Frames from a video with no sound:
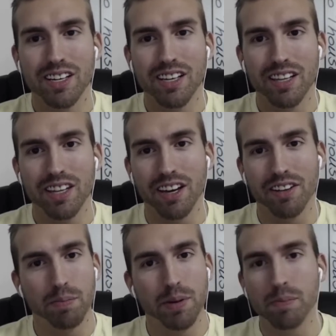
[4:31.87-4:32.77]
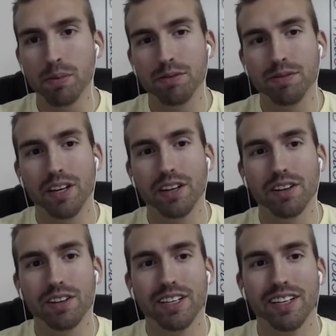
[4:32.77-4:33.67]
the other people
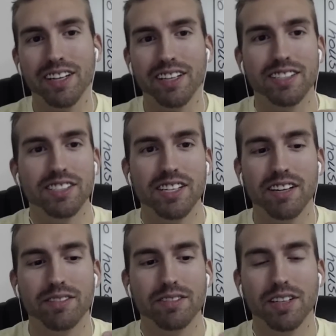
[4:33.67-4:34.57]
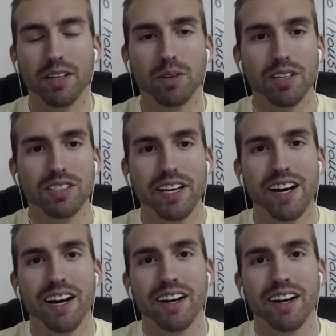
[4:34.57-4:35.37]
feel, it just never really works out.